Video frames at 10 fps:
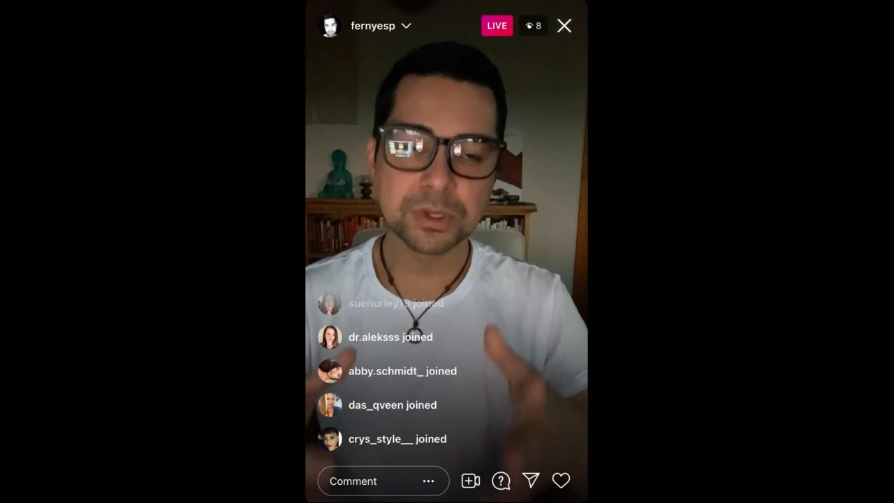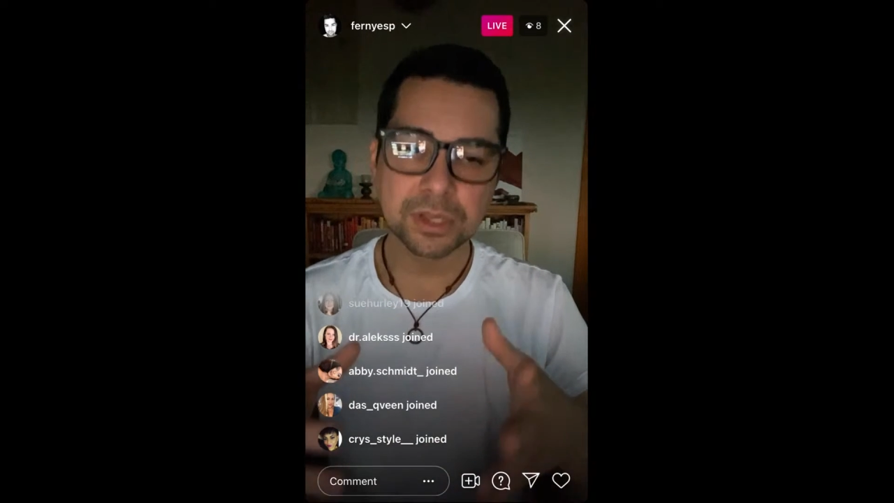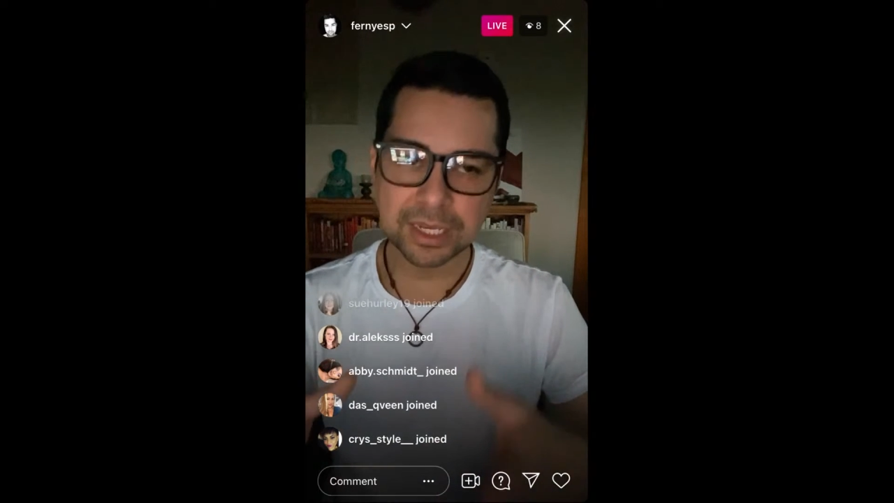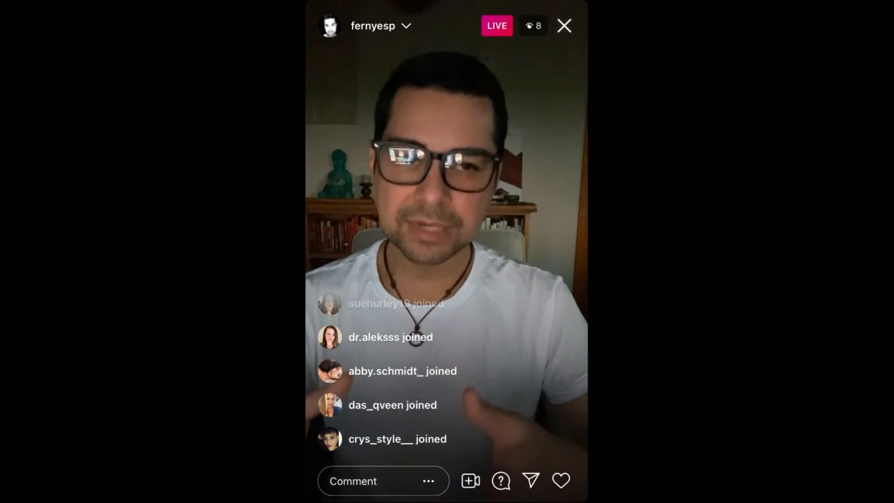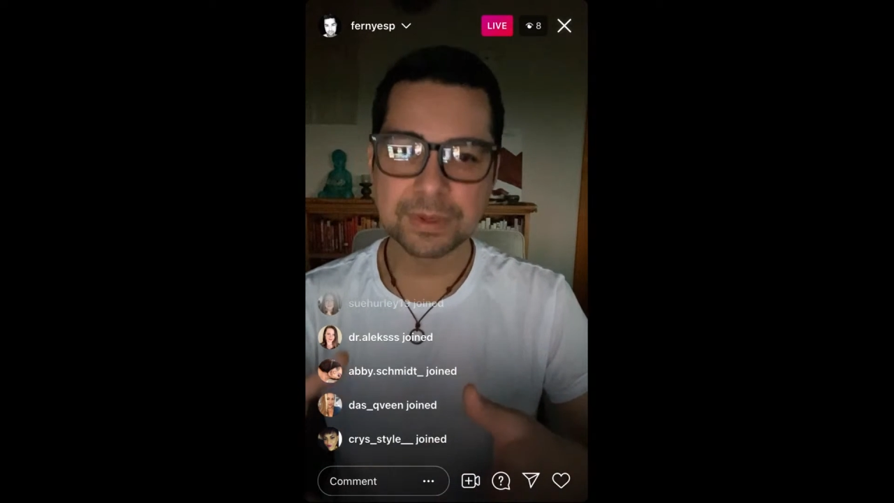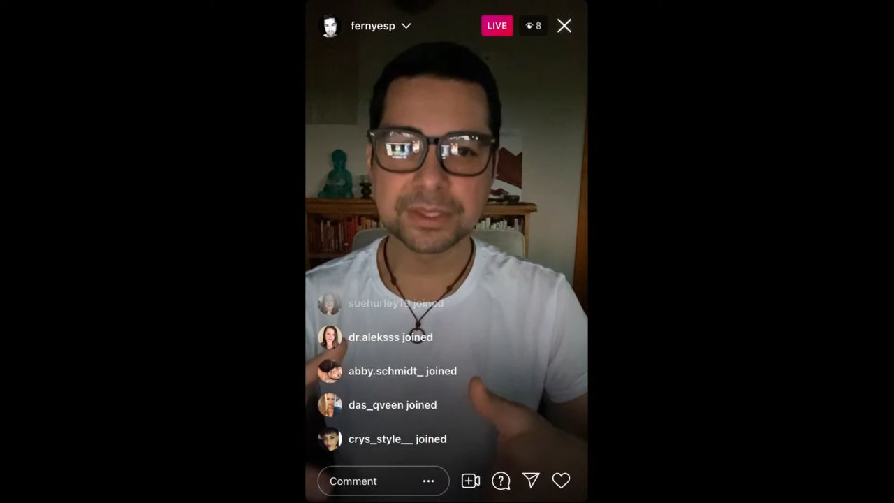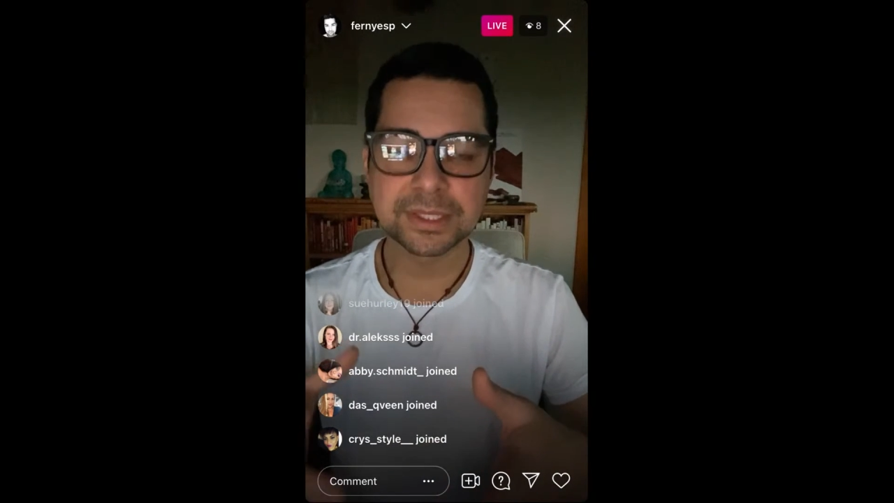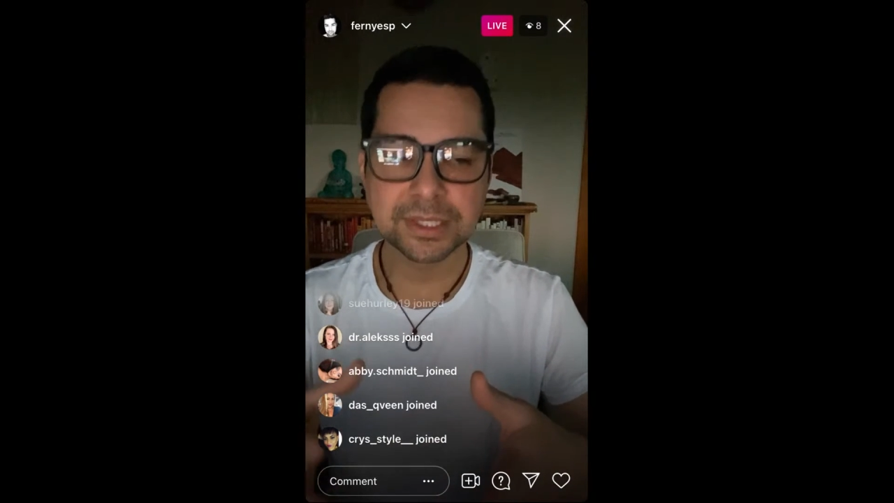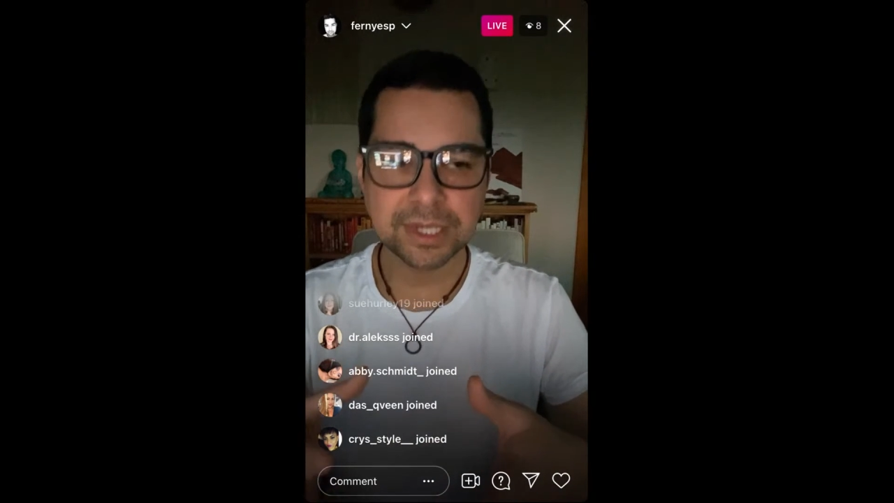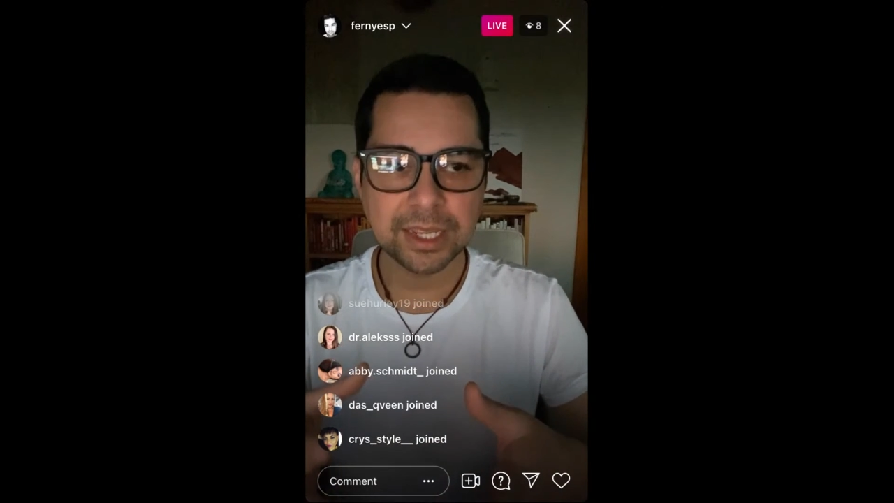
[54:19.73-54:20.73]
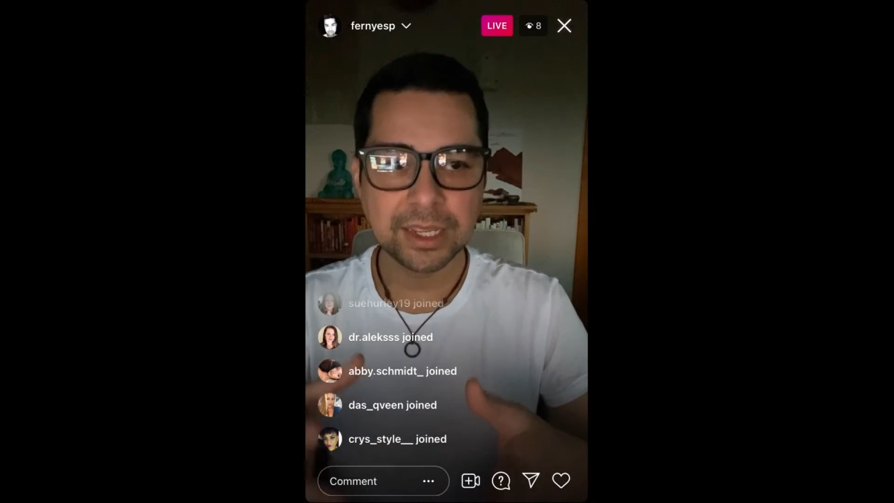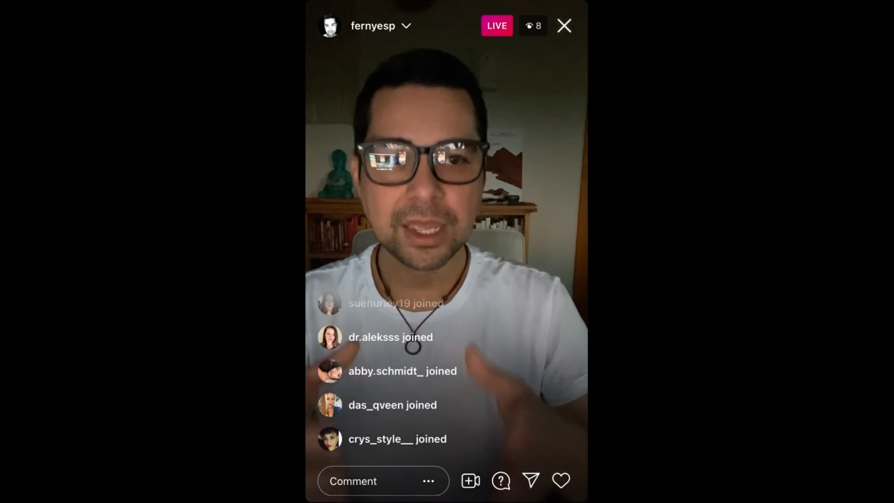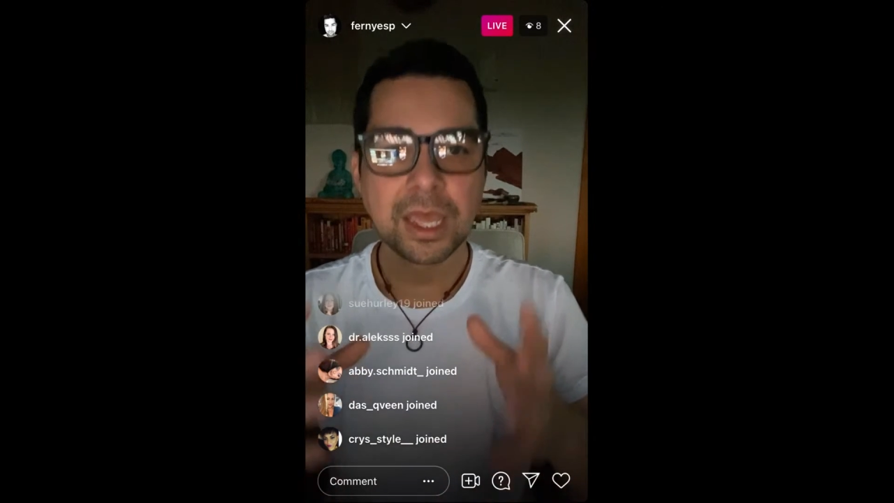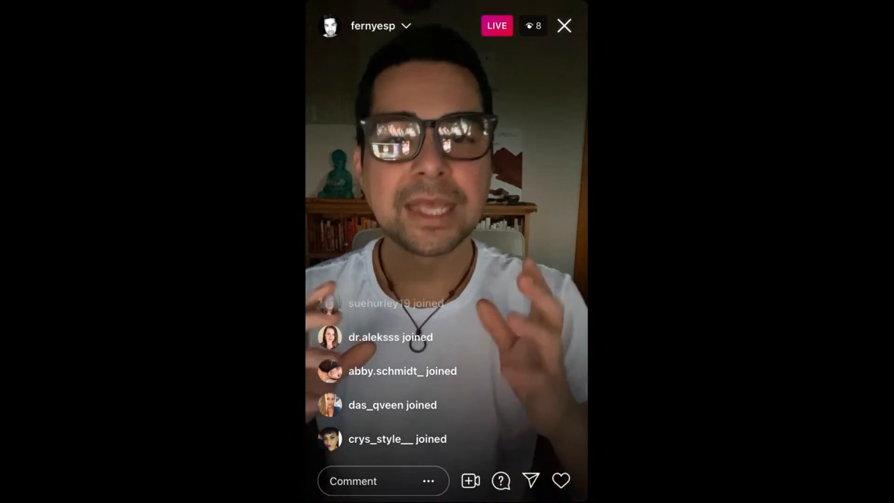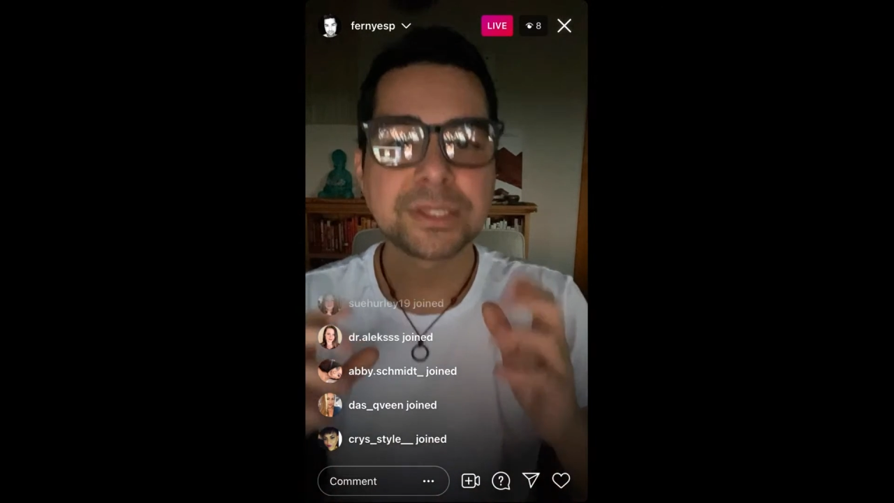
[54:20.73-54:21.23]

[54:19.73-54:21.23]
to a client about this today,